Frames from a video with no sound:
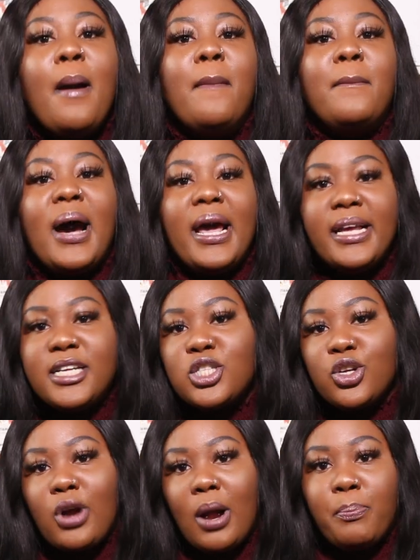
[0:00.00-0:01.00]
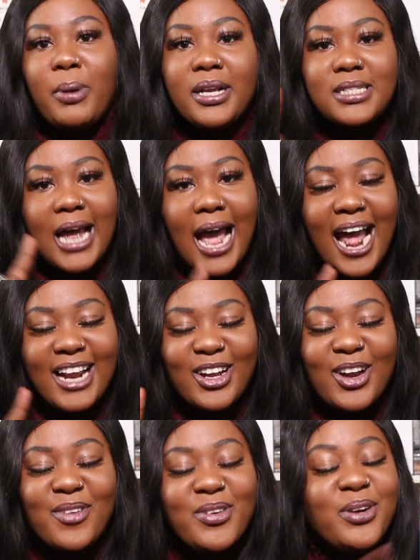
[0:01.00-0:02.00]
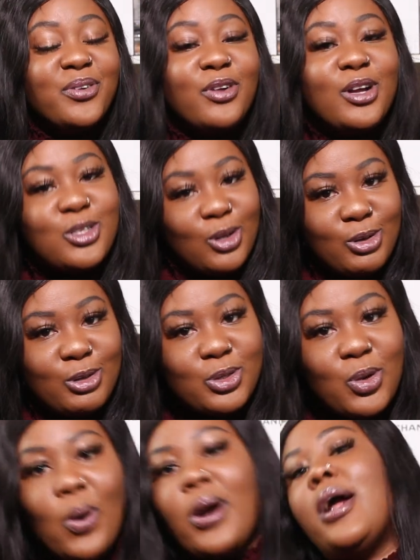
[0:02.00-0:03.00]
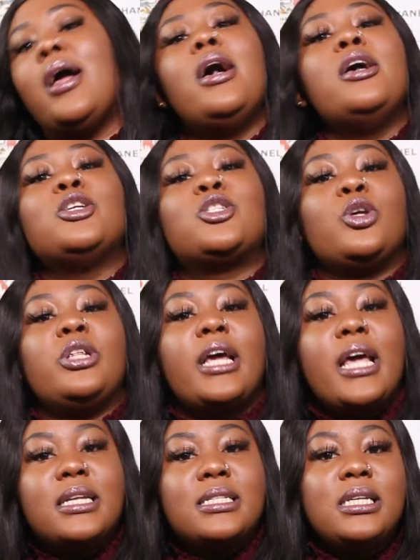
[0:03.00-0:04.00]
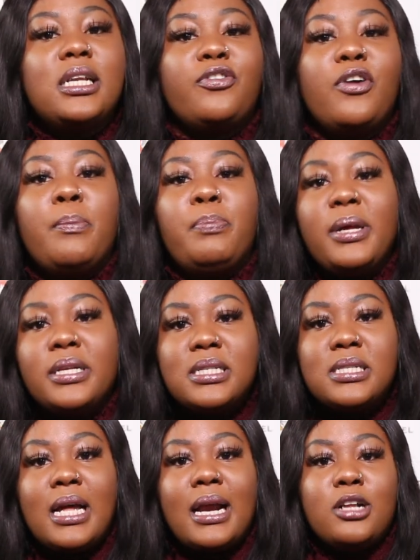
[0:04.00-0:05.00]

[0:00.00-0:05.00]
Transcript: my Instagram page at curveuniverse_ so they can see different pieces that